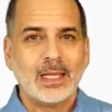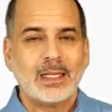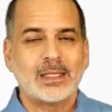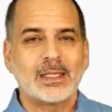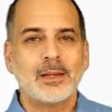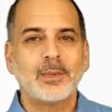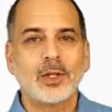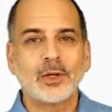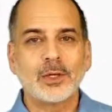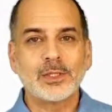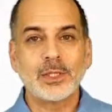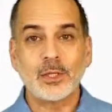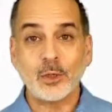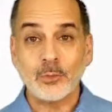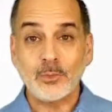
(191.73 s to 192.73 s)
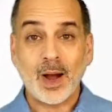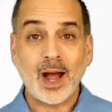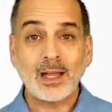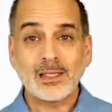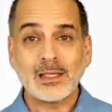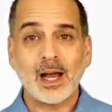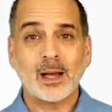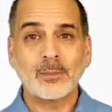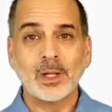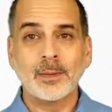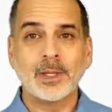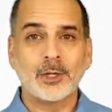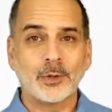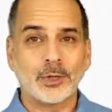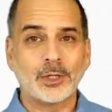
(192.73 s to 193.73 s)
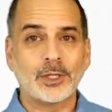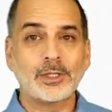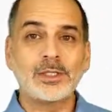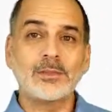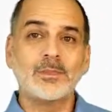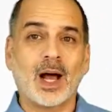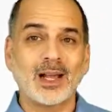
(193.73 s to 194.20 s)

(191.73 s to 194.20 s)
Similar to buy stop limit orders,